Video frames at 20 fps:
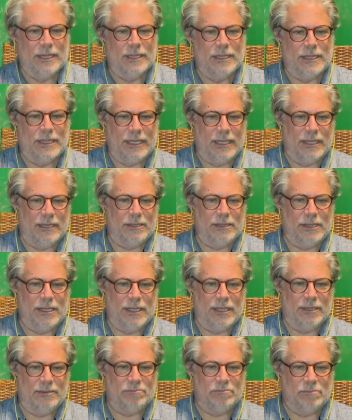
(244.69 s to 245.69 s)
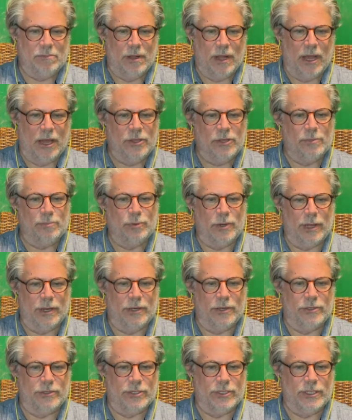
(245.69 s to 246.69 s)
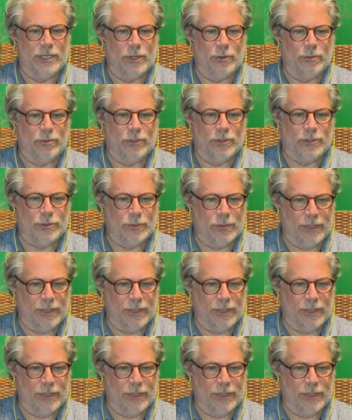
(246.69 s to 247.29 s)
The other Predator sequels